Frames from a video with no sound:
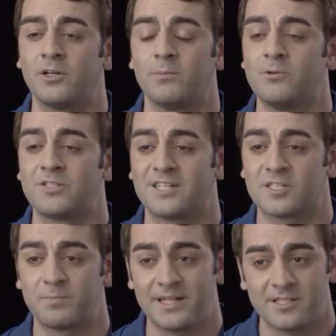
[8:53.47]
the most
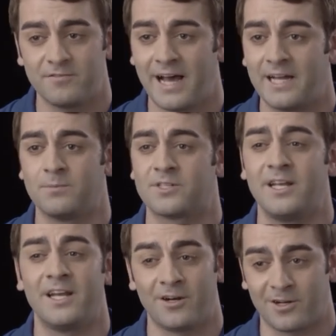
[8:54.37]
expensive items
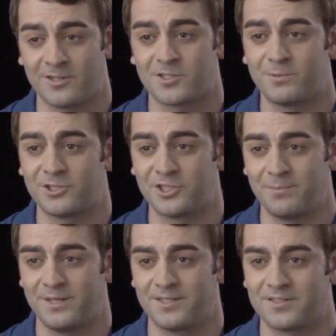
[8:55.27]
in our customers'
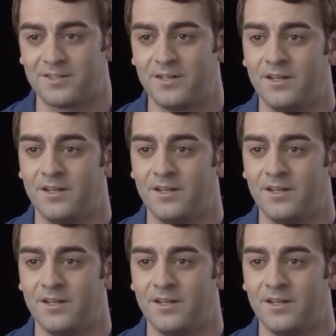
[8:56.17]
shipments.